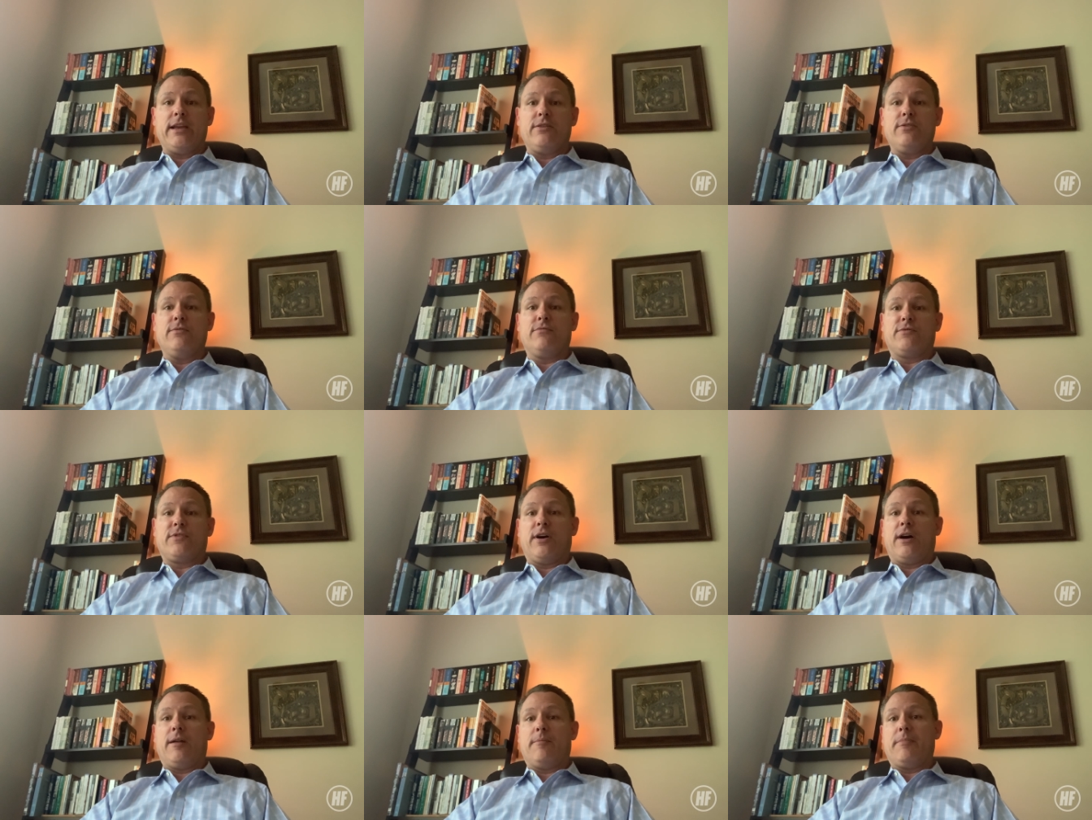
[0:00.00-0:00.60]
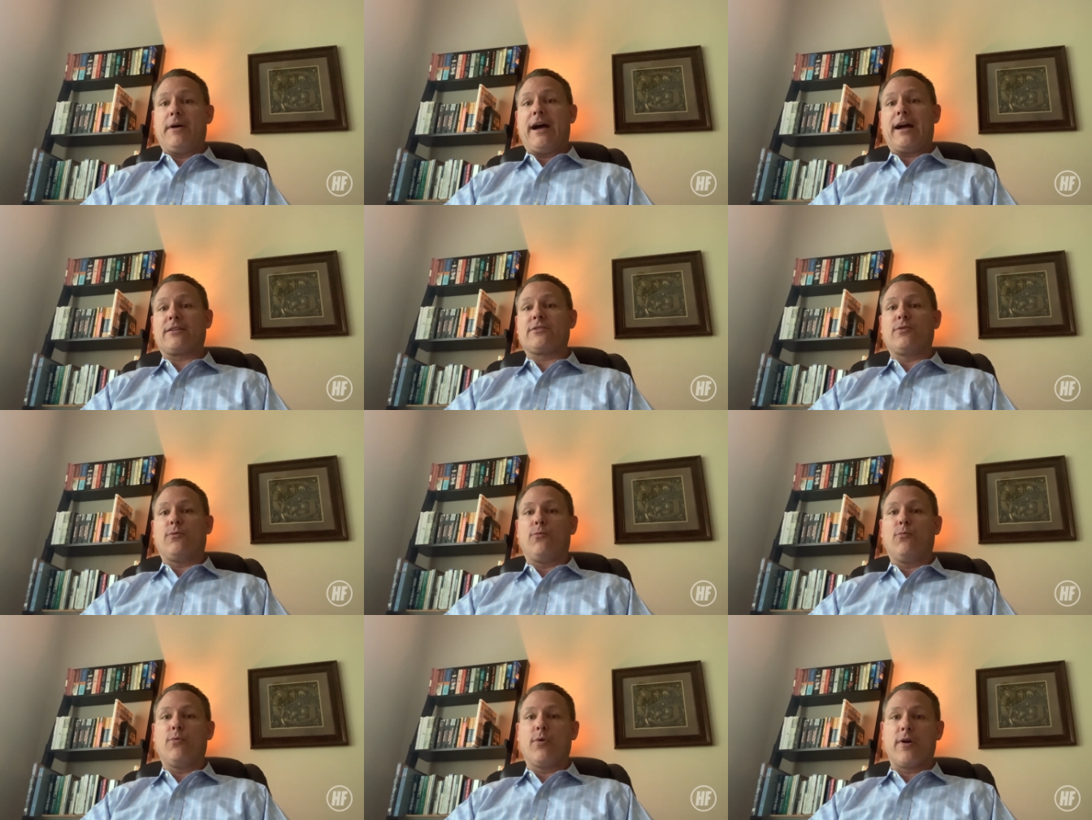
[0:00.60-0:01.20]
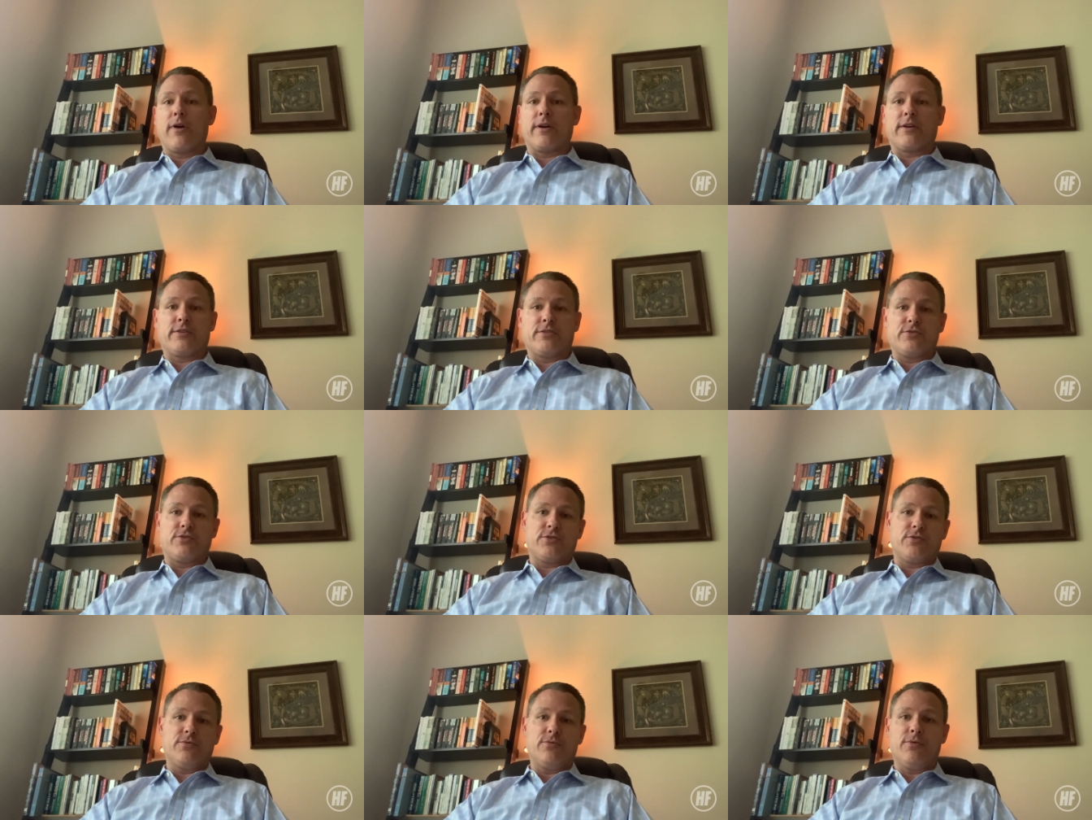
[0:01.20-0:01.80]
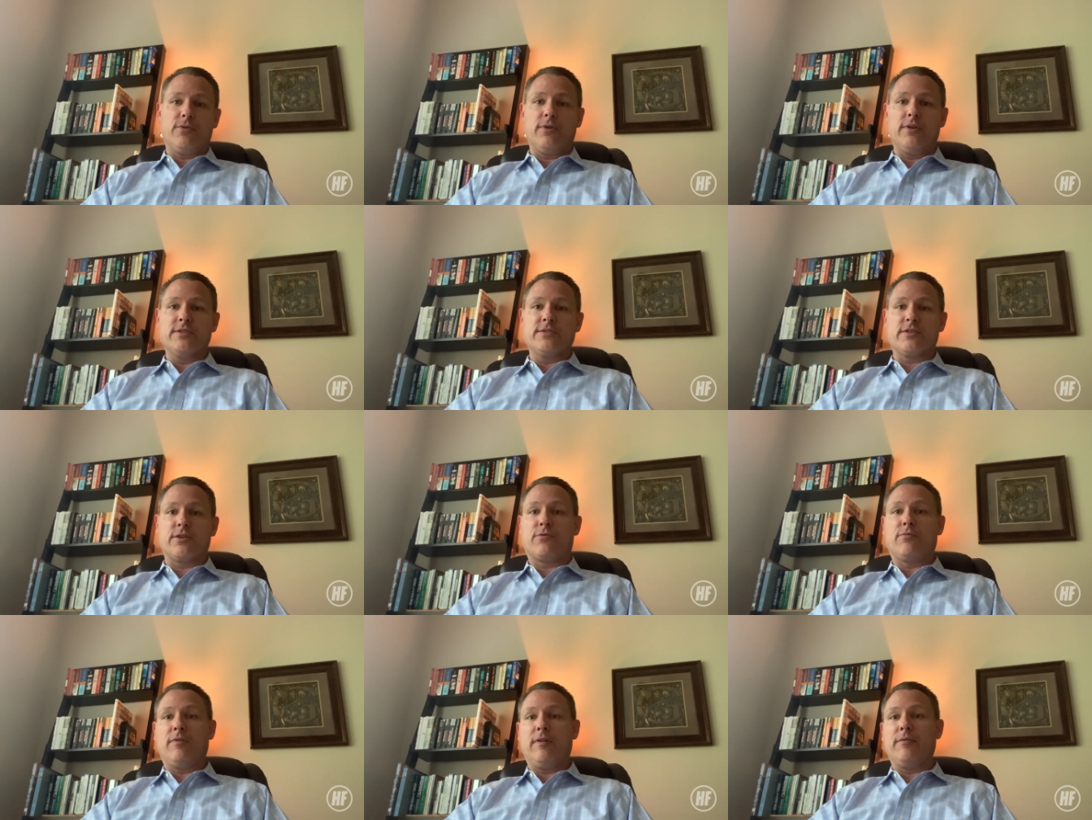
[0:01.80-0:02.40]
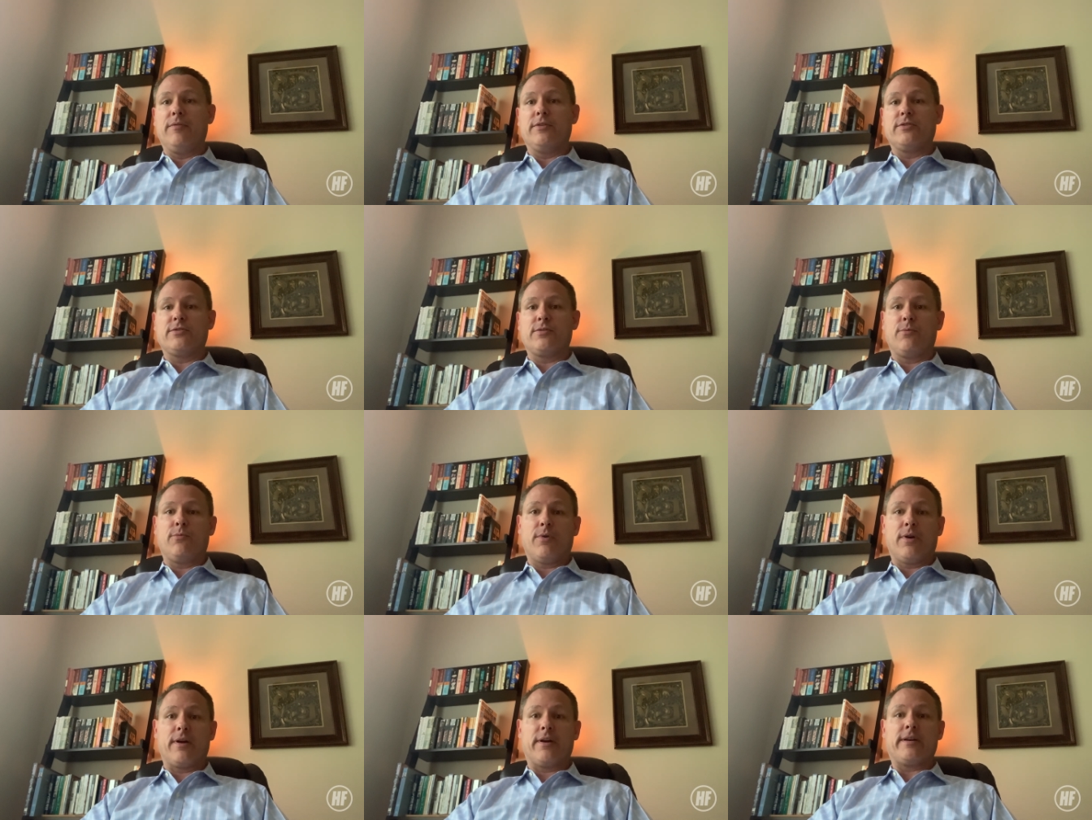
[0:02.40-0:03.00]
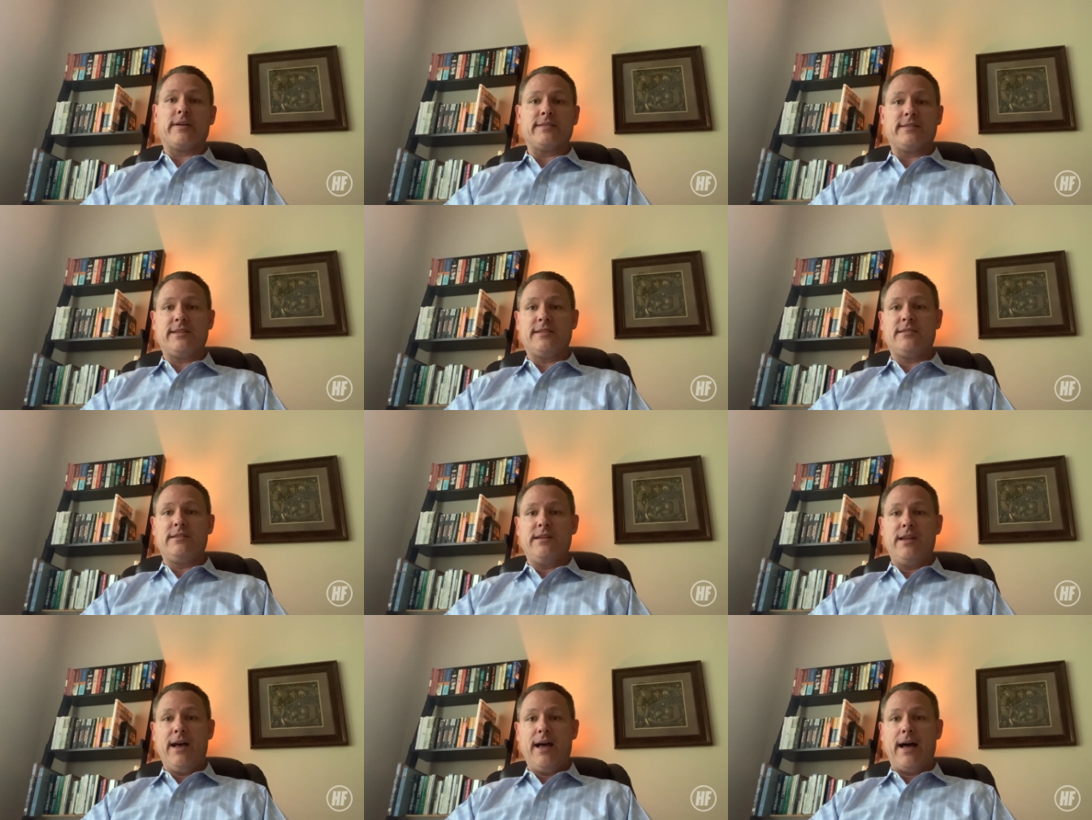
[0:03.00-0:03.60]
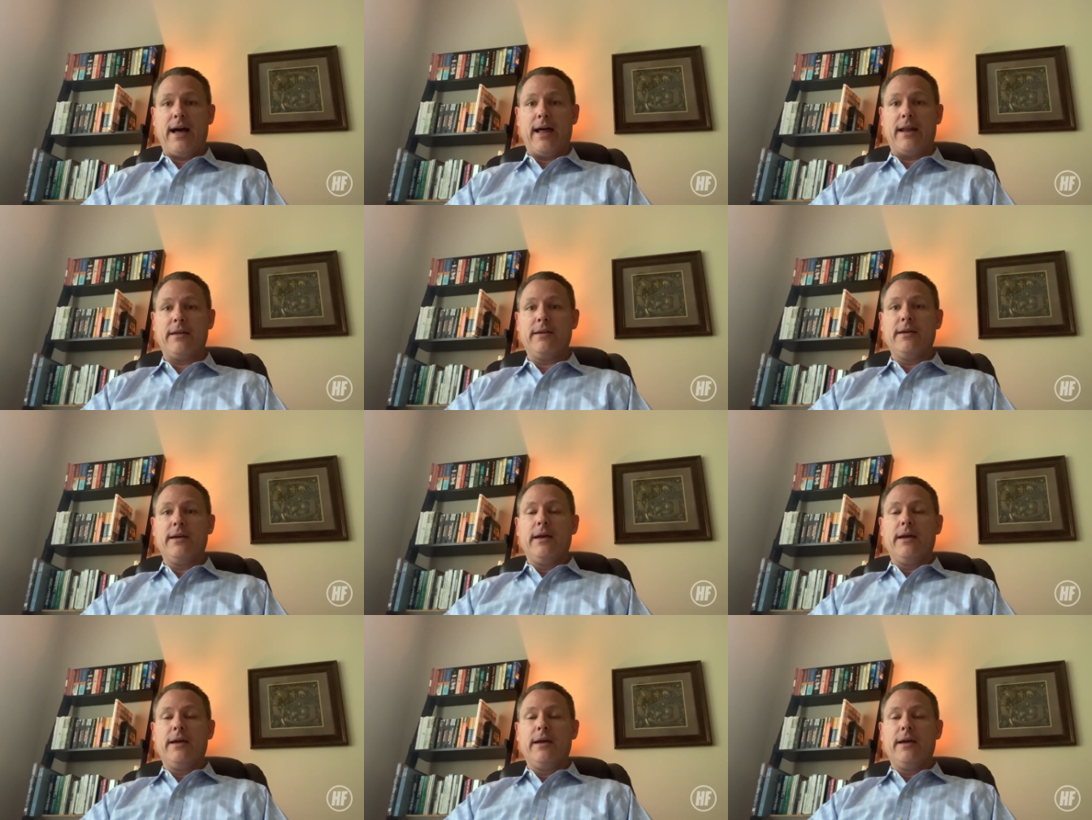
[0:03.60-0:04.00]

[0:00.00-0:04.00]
you've gone back to work because school is equivalent to work because it's not.